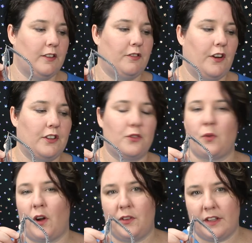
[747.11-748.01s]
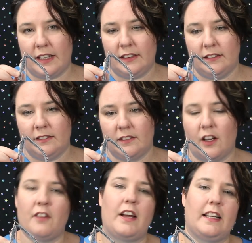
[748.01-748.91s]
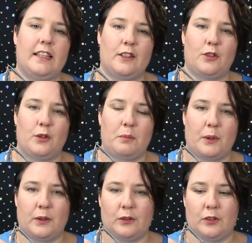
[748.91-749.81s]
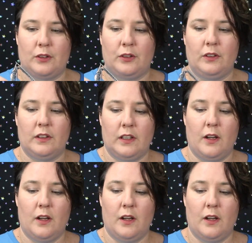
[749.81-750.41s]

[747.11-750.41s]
first row done of our knit two, purl two.